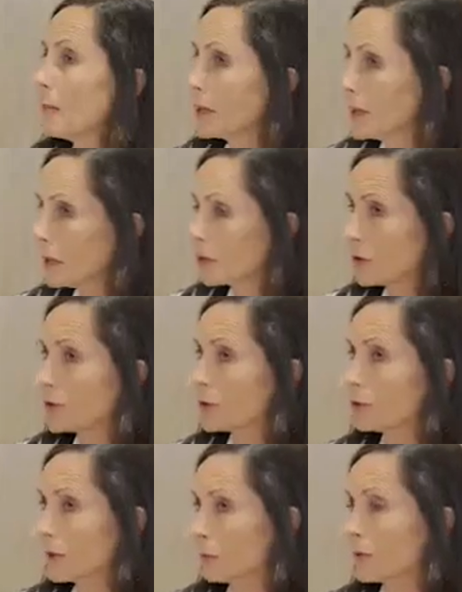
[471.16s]
but there's
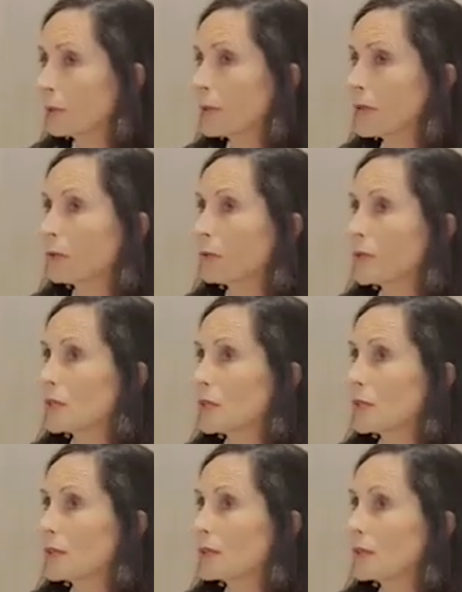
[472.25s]
also a part which
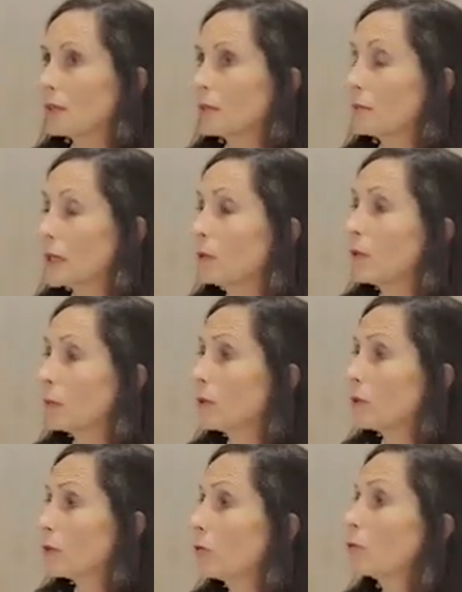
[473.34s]
is many
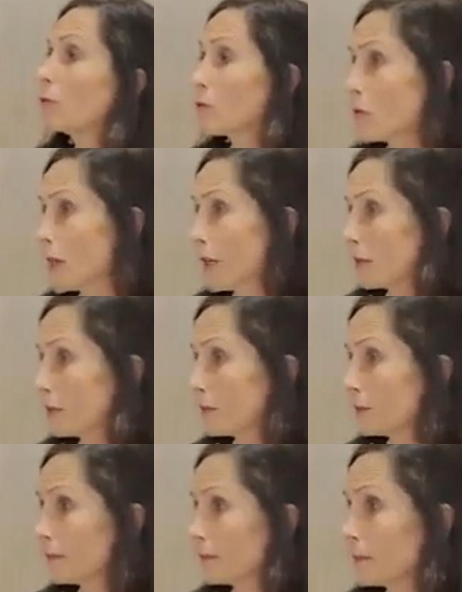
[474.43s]
women also do trade.
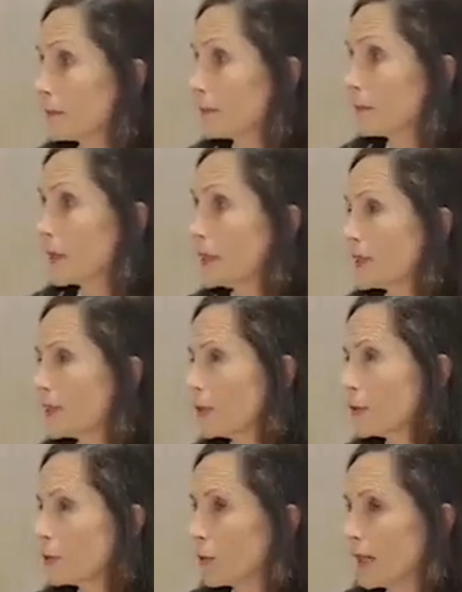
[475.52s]
And this is
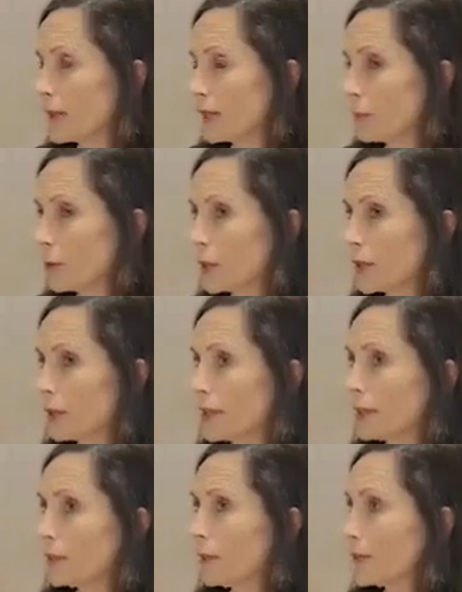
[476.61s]
also why it's important
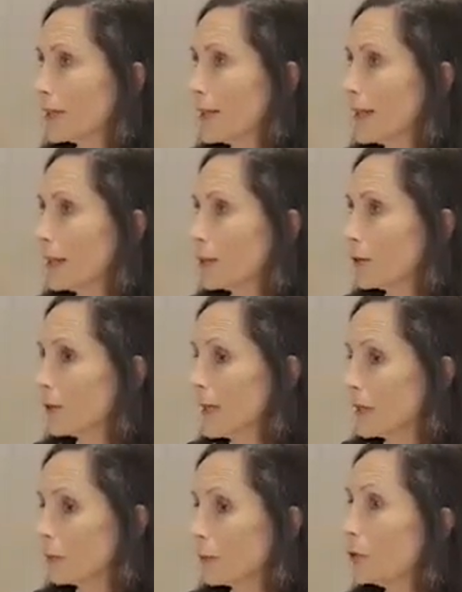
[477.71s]
that on,
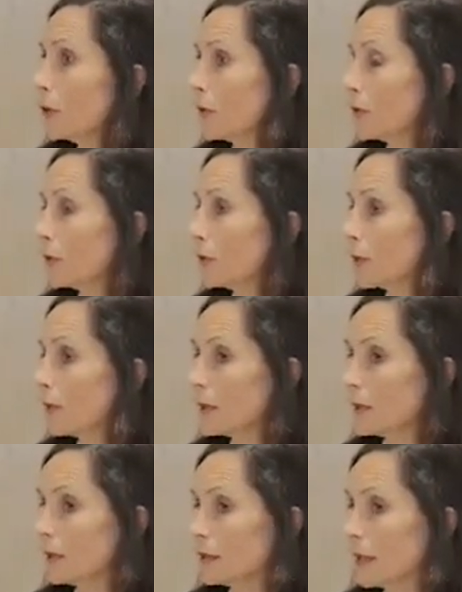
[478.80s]
at the border
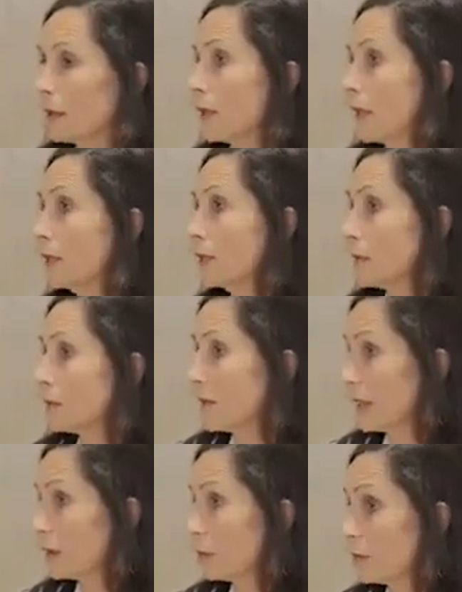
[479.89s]
areas, and in
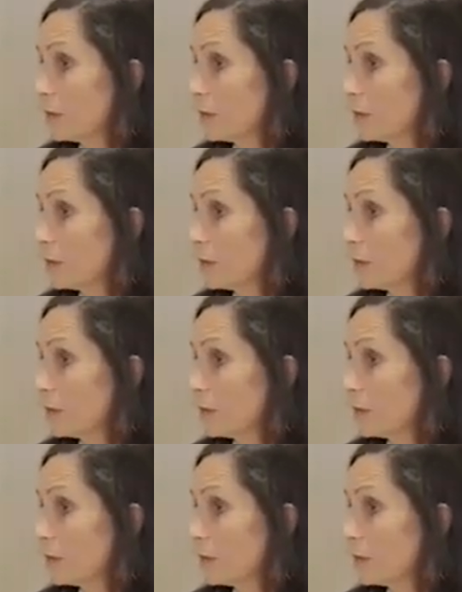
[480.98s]
fact,